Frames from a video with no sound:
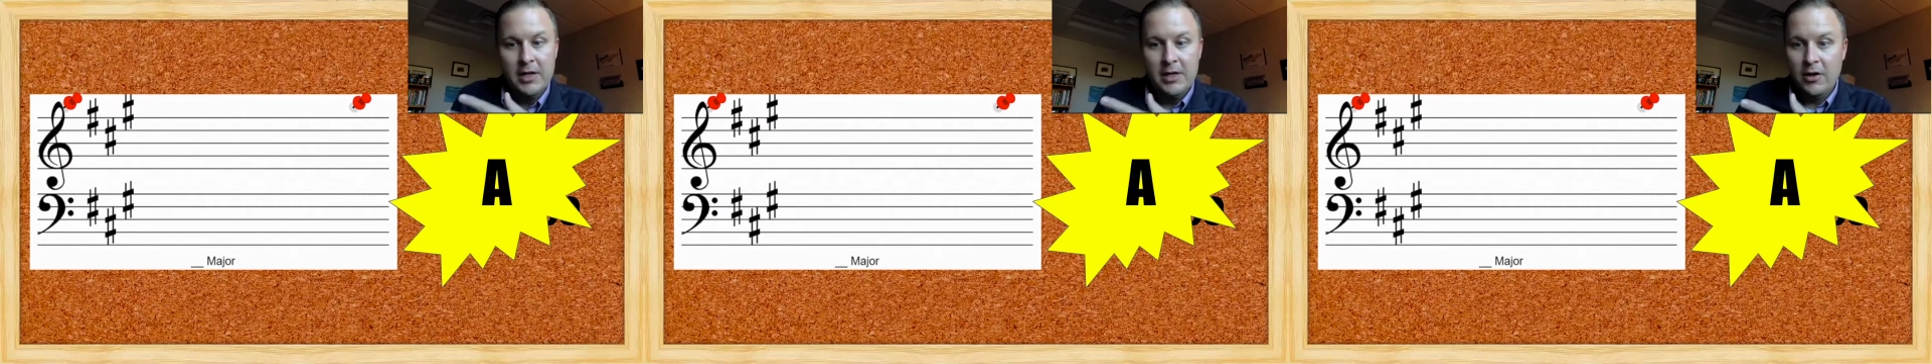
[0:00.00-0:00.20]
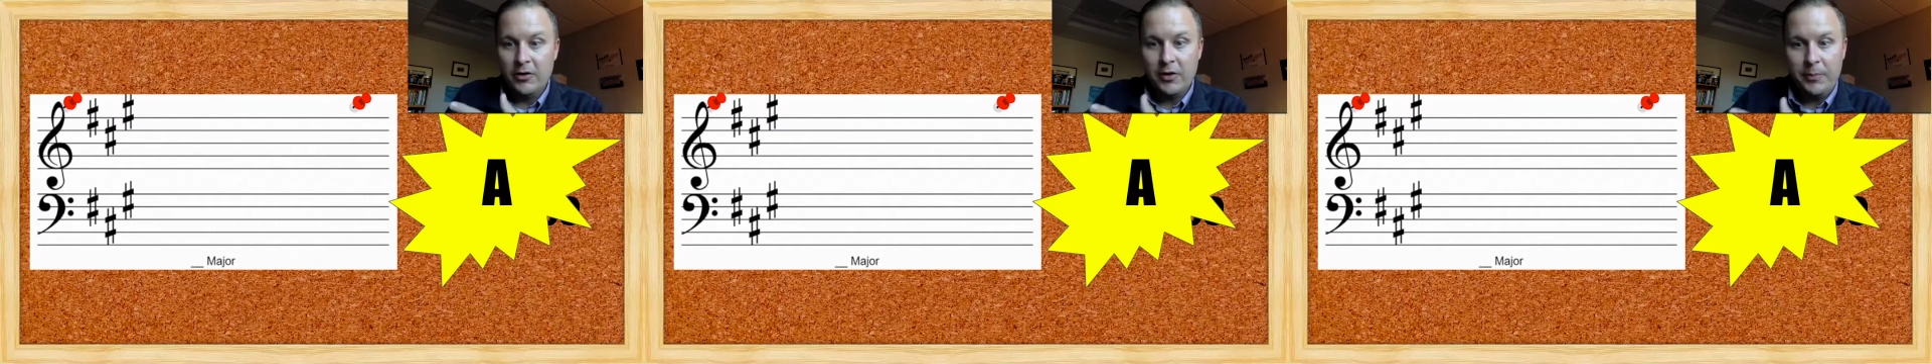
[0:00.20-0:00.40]

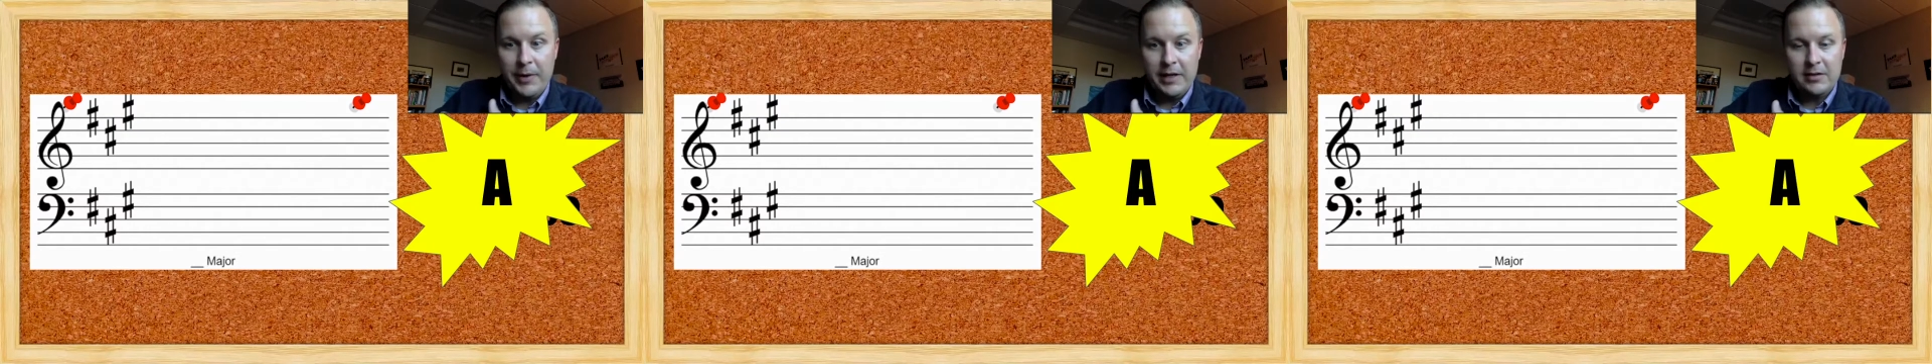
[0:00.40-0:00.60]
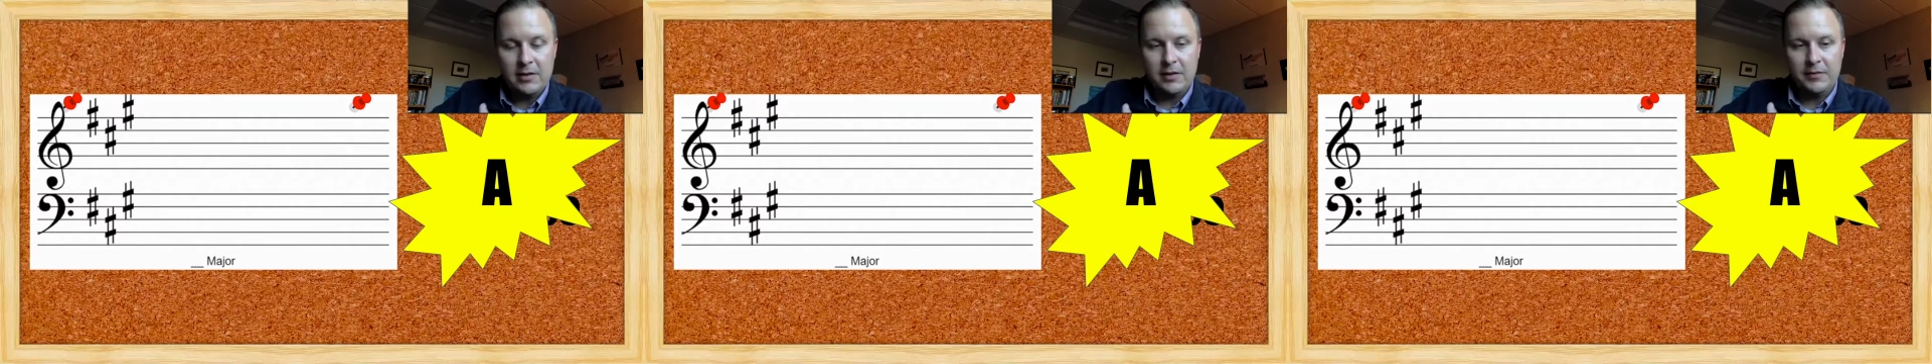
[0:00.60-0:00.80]
Well, in the
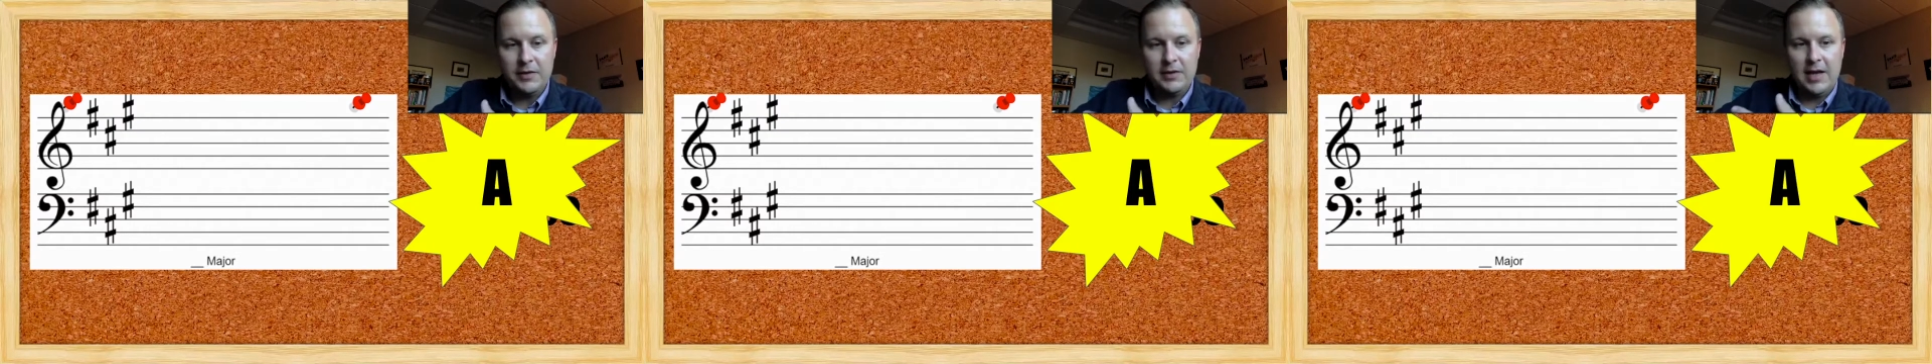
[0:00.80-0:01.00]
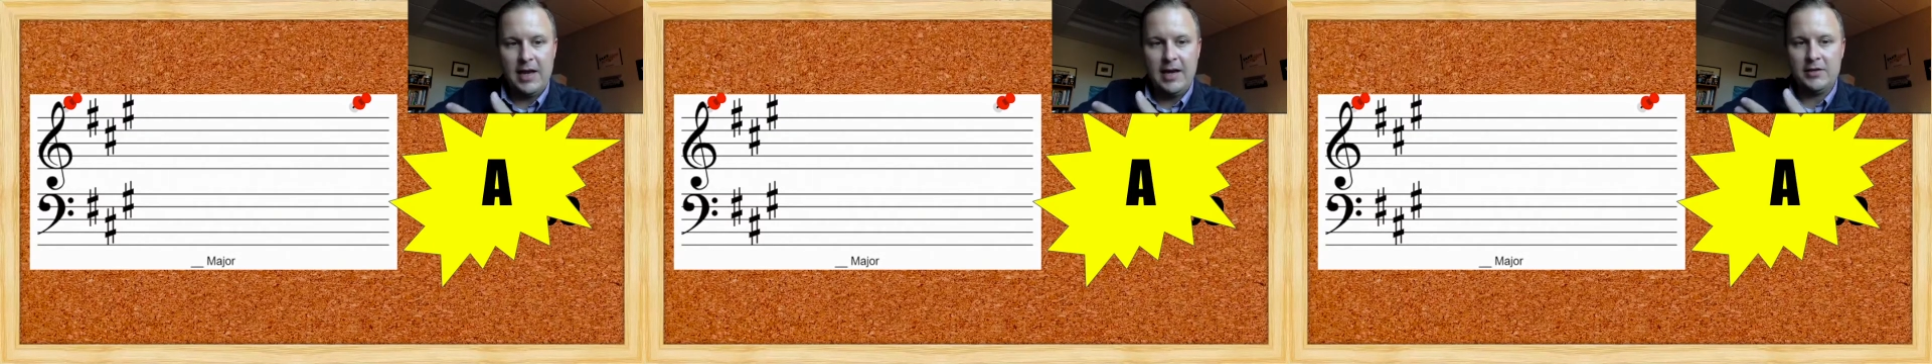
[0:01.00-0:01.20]
bass clef, this
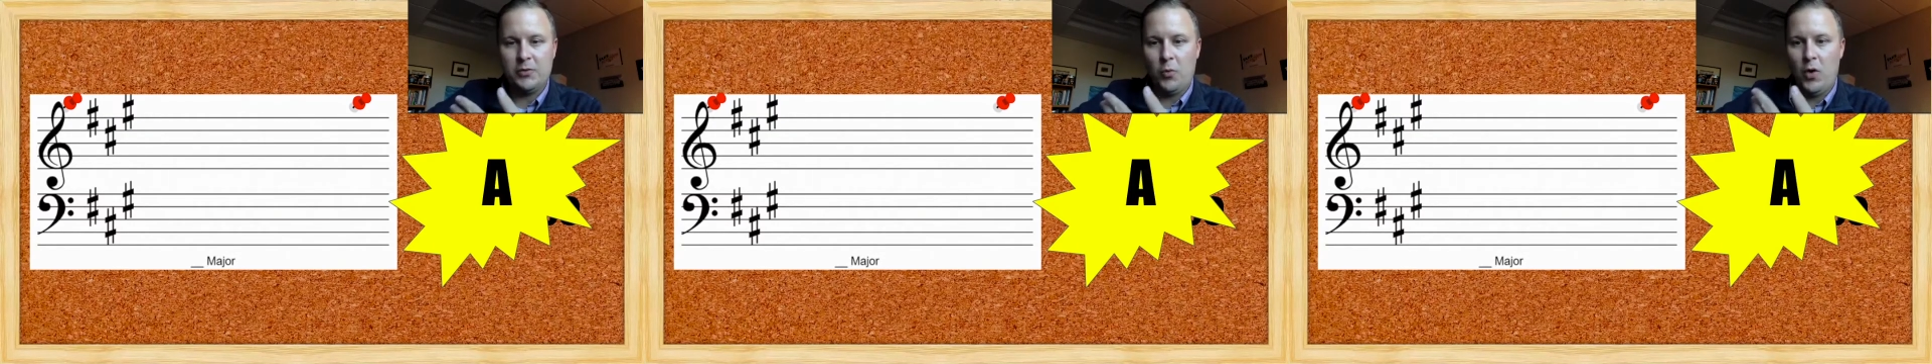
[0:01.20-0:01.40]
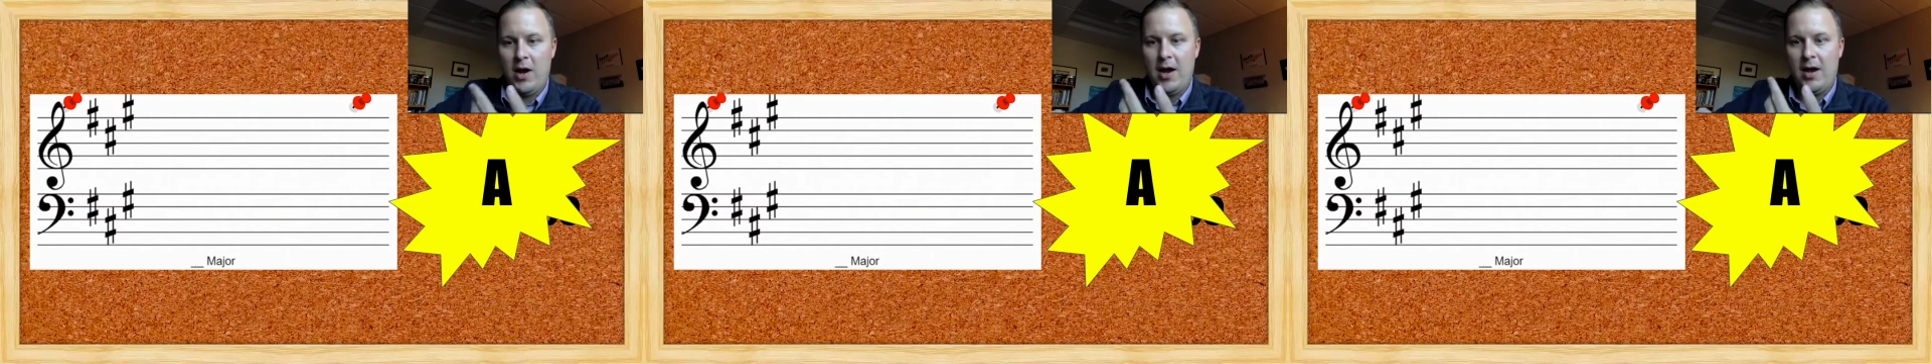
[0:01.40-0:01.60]
A is
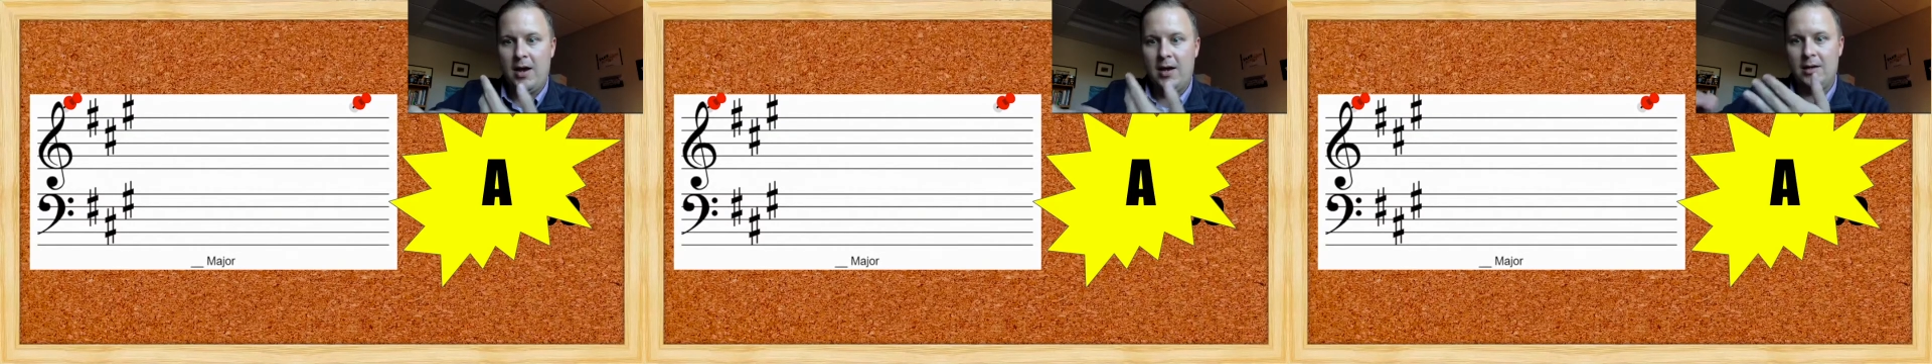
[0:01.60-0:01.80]
way